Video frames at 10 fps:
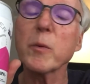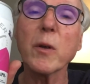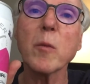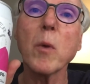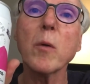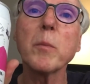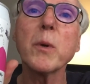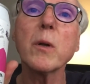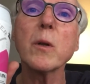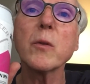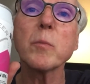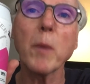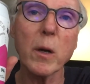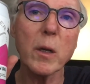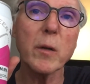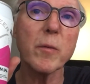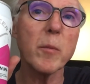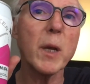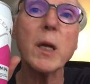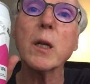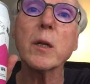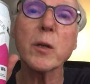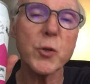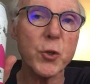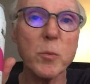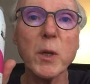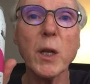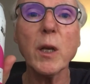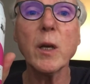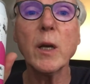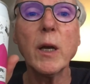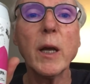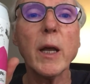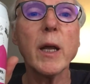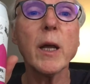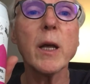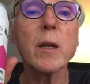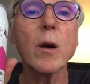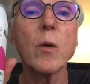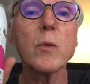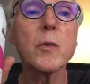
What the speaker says: malt bill is barley from England and Germany, and oats,